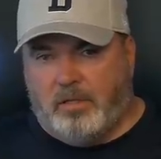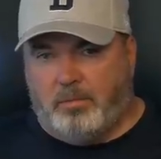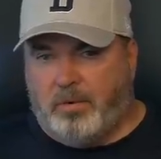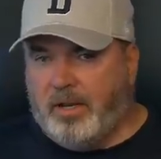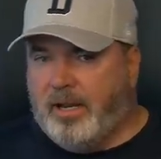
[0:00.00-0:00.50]
to
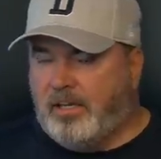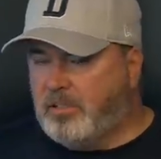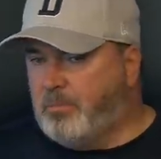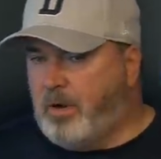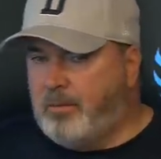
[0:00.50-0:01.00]
play that
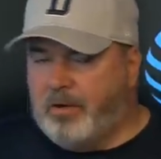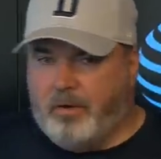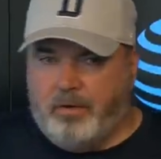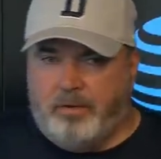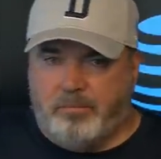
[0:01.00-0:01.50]
as a
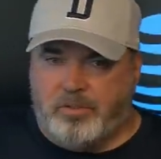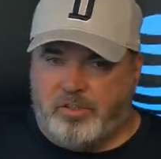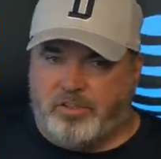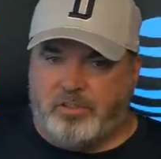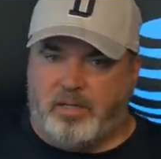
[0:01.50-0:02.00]
primary
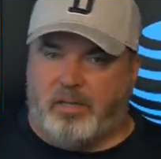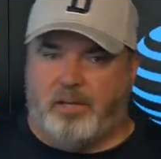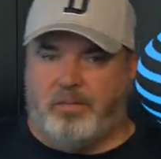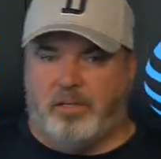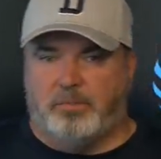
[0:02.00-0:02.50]
position, I,
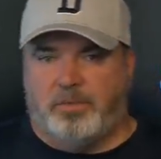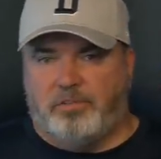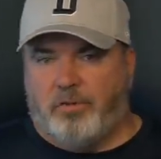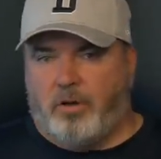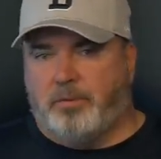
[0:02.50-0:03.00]
I think
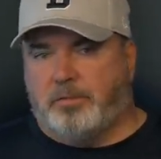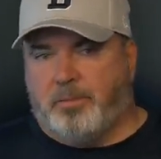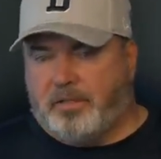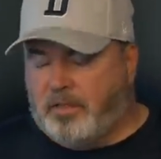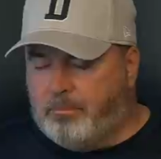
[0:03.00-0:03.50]
speaks volumes
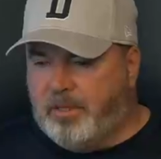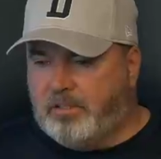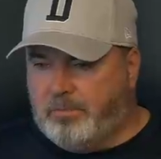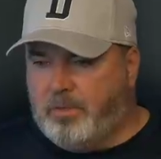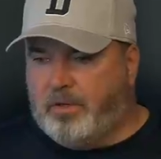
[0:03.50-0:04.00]
about the young
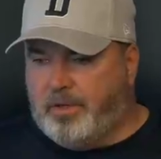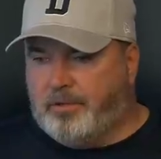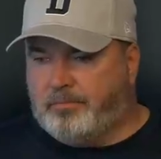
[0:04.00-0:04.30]
man's ability.